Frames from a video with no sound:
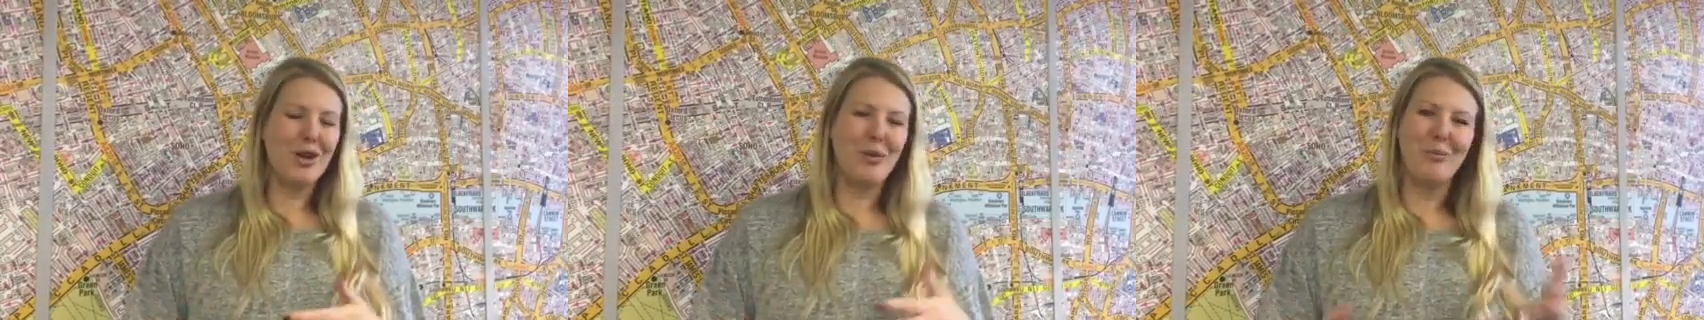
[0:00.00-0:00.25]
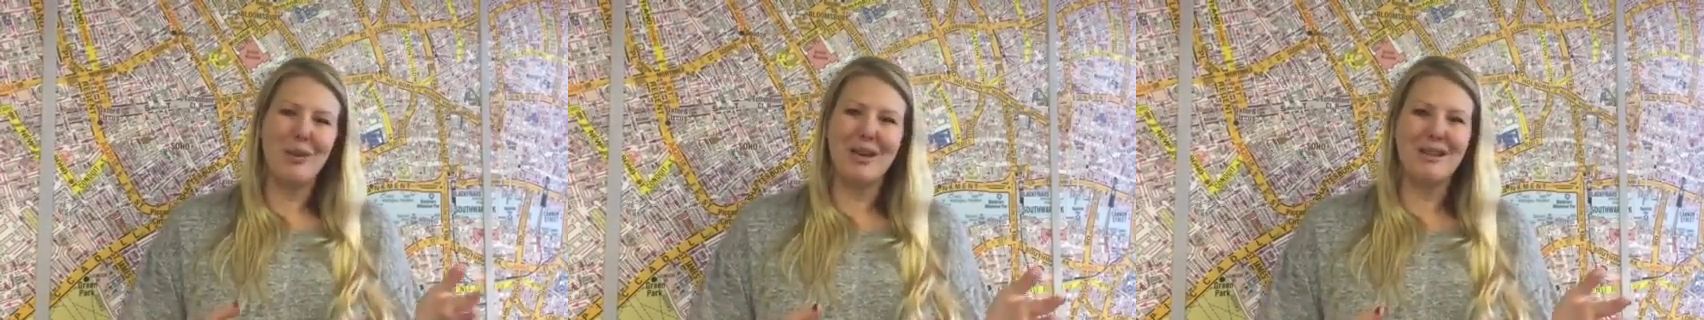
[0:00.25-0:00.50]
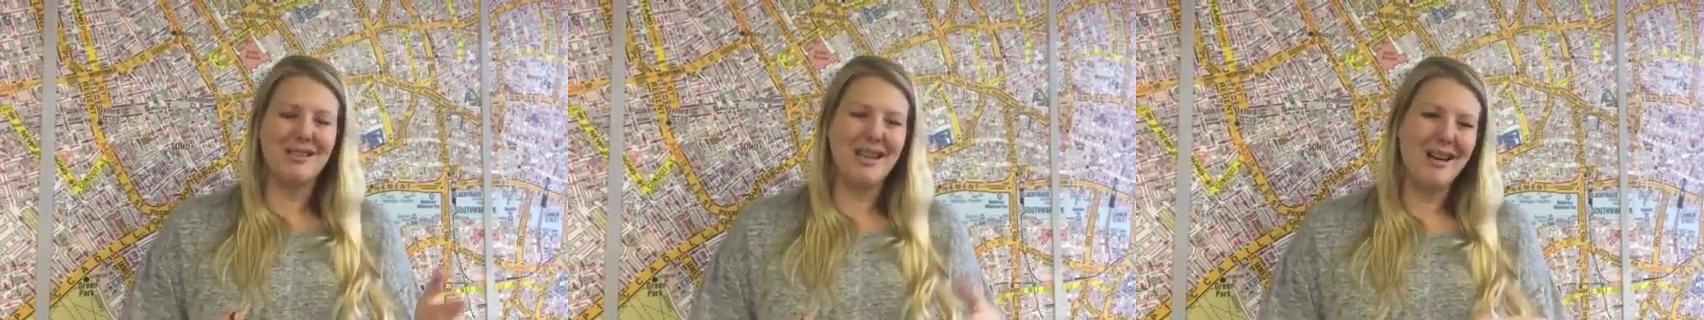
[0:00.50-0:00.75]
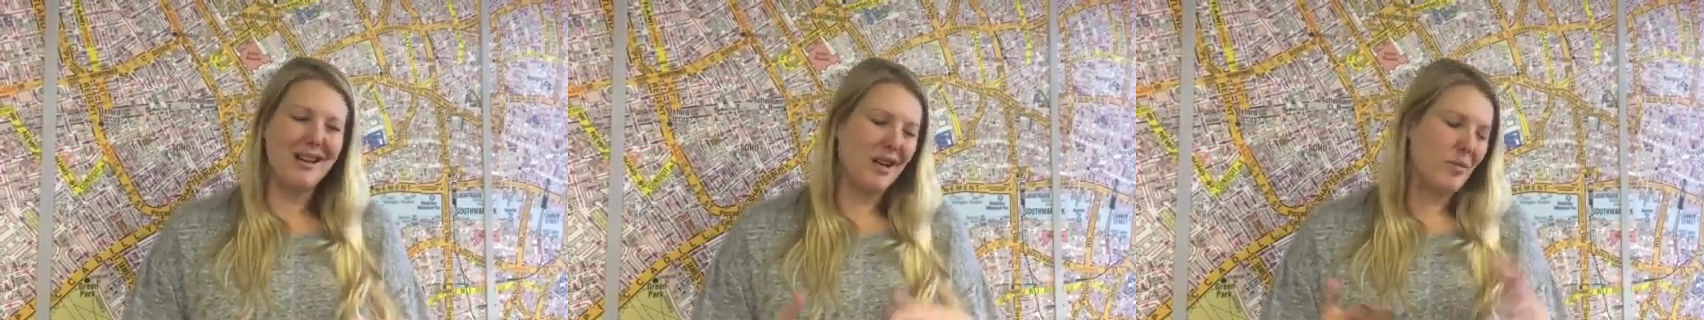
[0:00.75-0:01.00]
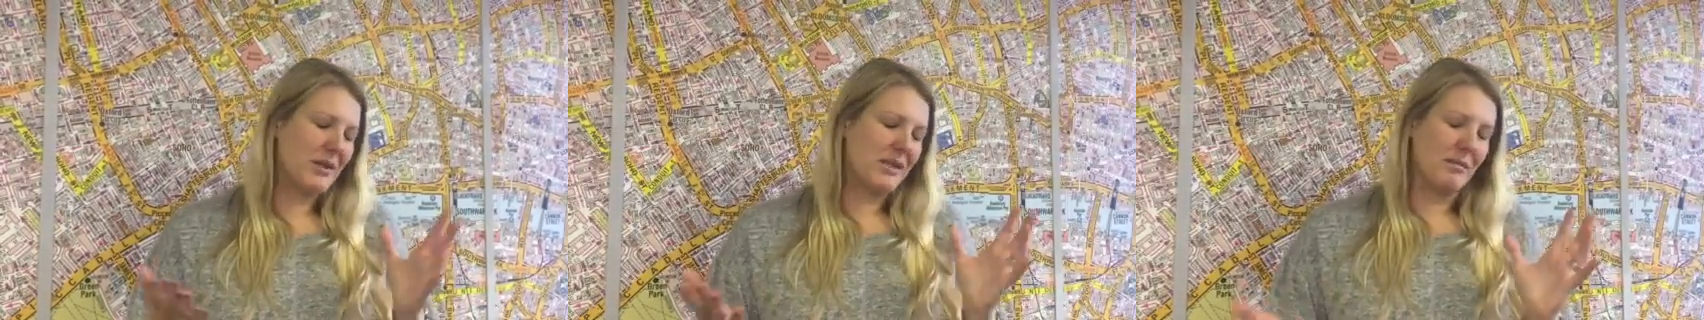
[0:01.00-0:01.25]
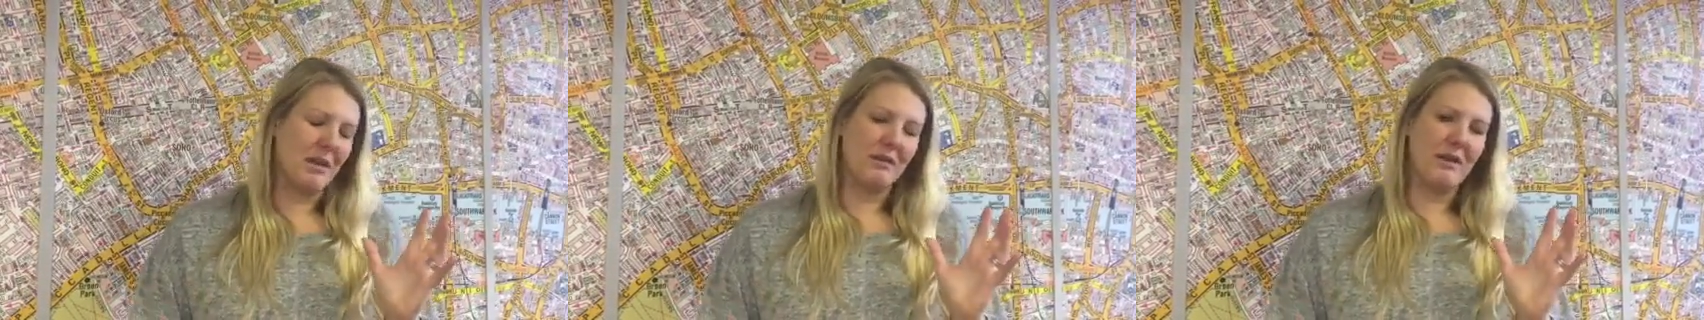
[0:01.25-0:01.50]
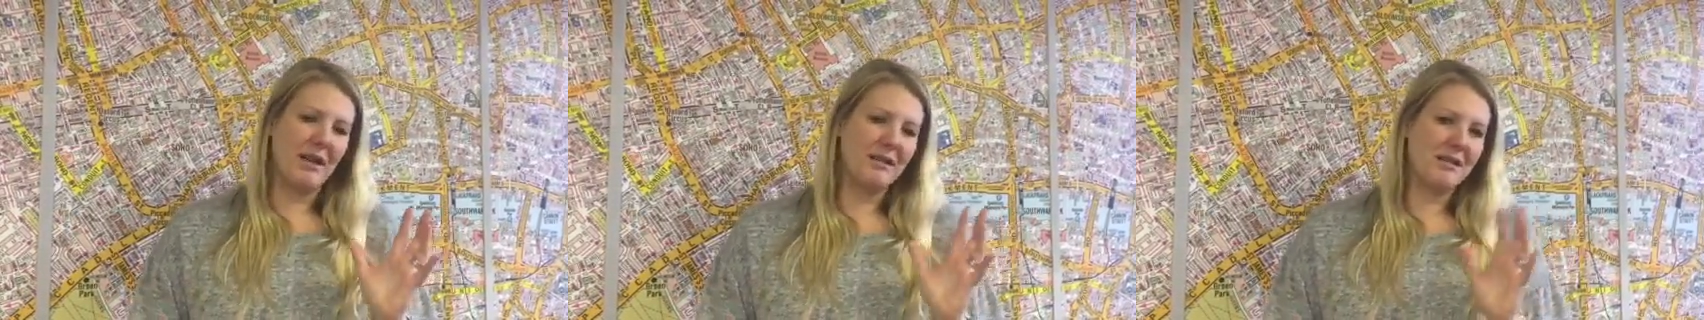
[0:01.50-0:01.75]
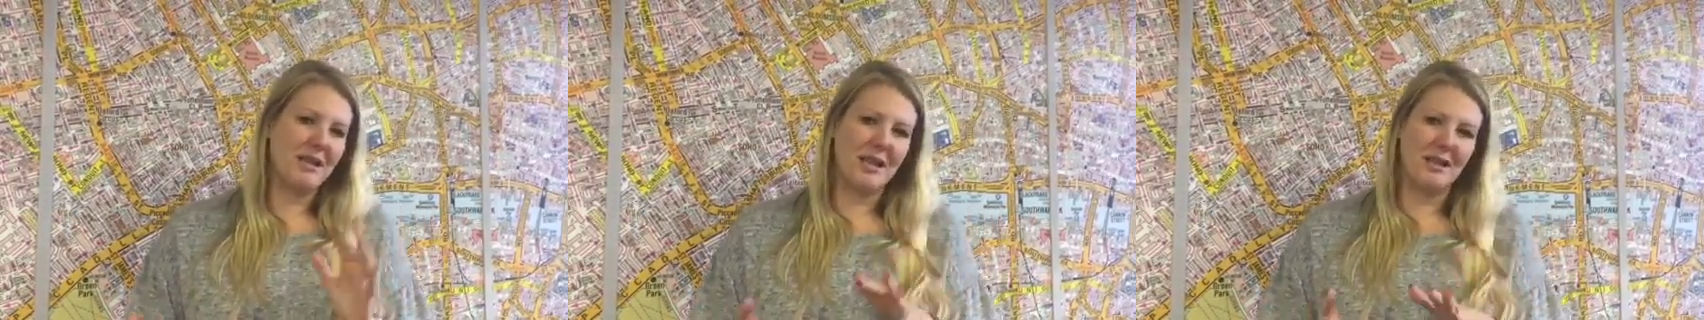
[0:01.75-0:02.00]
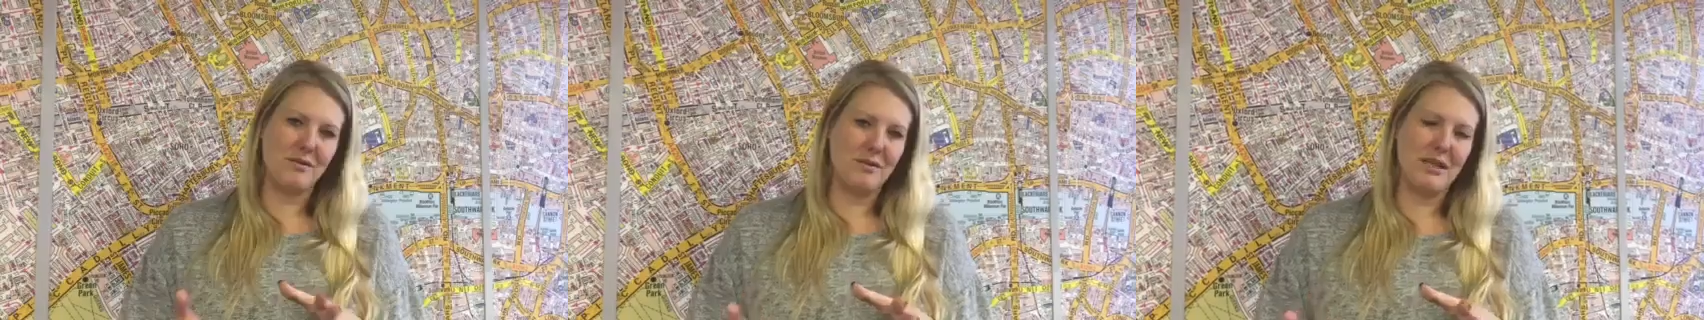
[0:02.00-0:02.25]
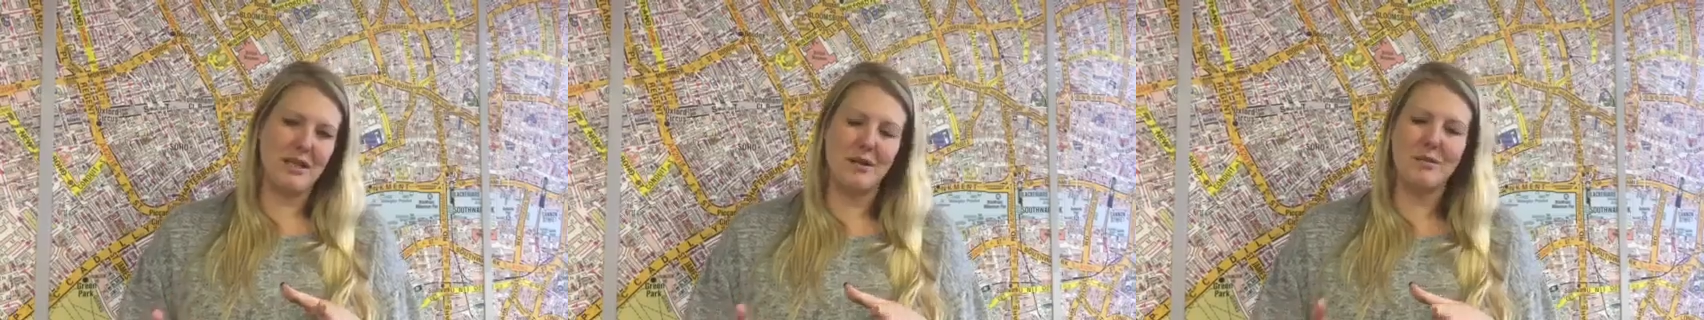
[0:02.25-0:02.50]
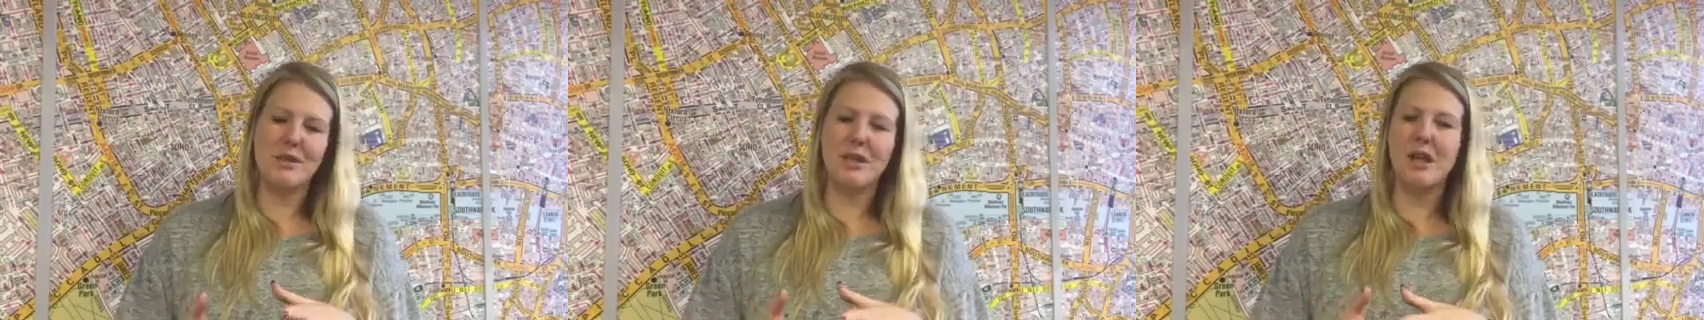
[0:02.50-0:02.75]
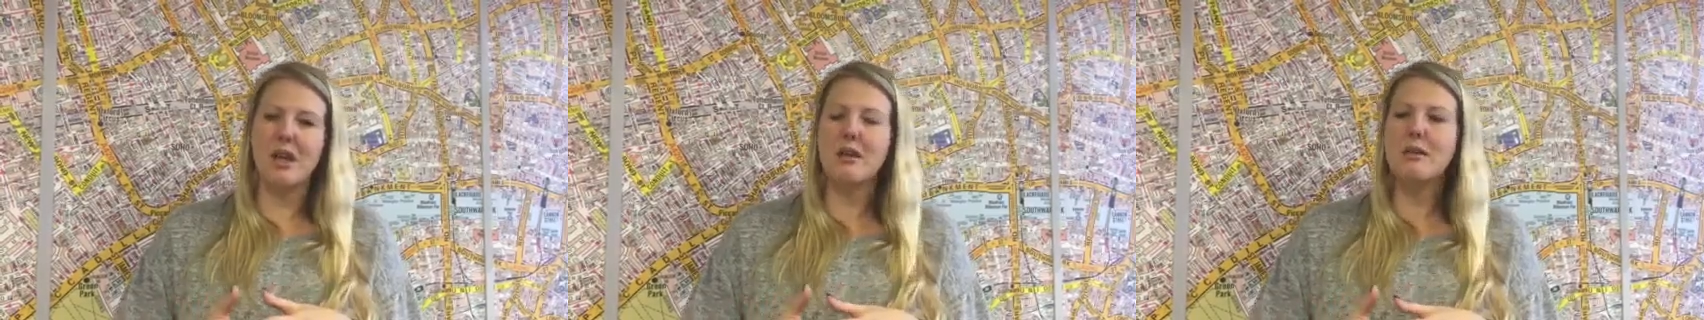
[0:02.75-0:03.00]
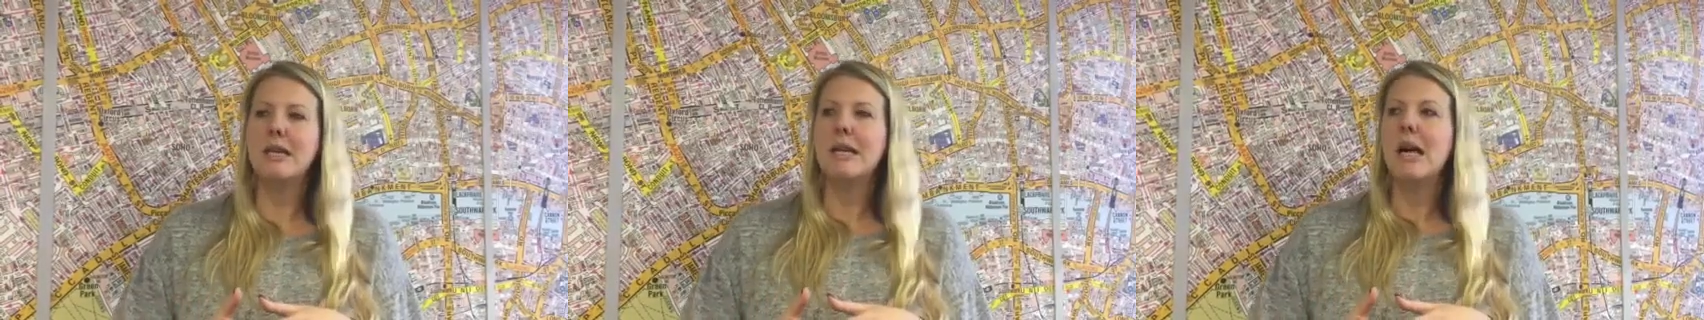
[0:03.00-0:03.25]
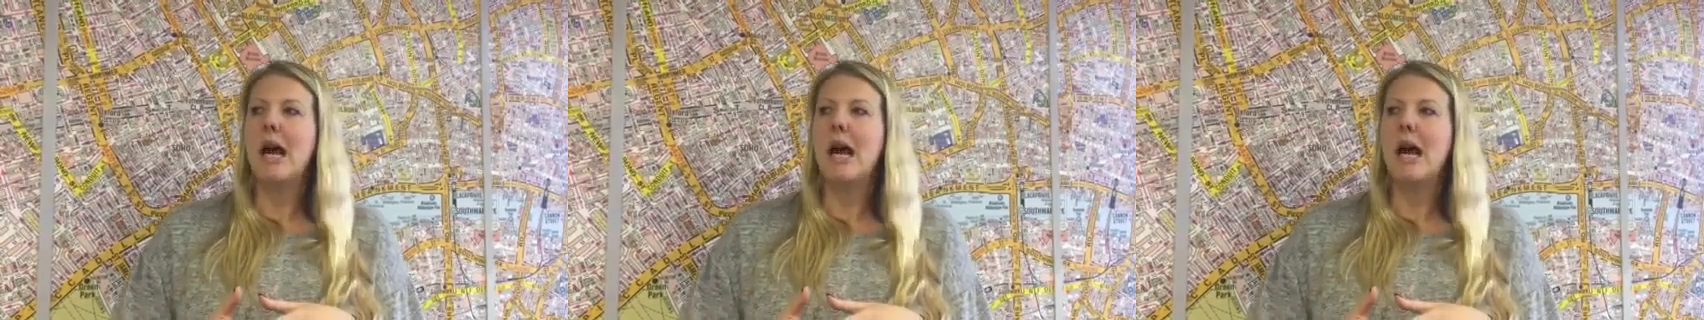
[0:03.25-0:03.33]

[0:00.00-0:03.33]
it can be Excel, it can be something fancy, it's really up to you.